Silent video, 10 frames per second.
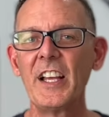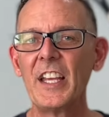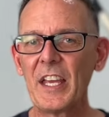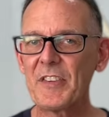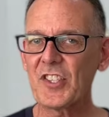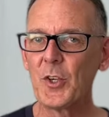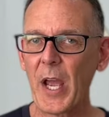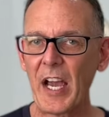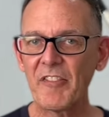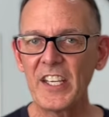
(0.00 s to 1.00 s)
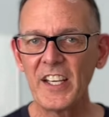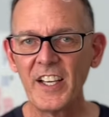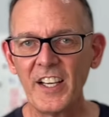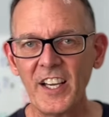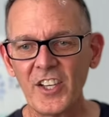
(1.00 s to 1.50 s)
If it's too heavy,
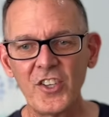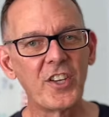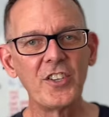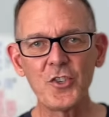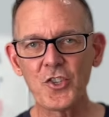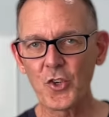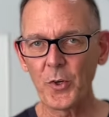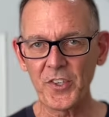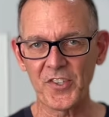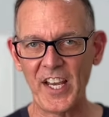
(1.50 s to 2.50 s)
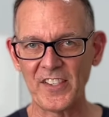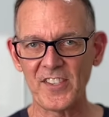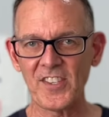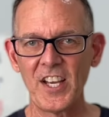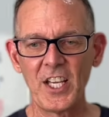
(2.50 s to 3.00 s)
you're gonna do shorter
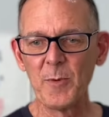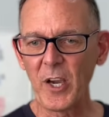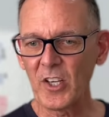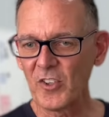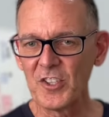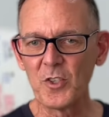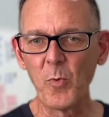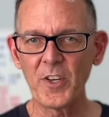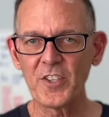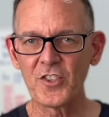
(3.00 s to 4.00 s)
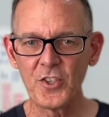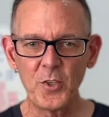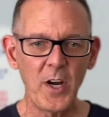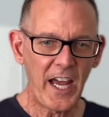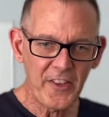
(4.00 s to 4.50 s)
sets. You might only do 1 or
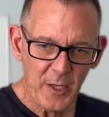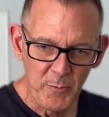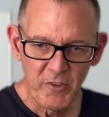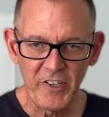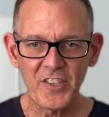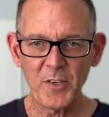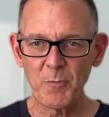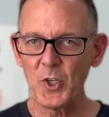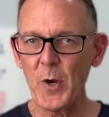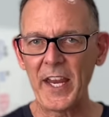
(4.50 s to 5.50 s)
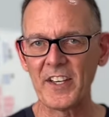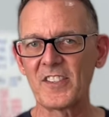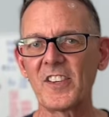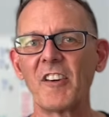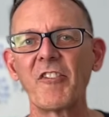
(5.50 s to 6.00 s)
2 and then move into some two-handed
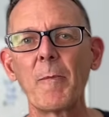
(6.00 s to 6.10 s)
stuff.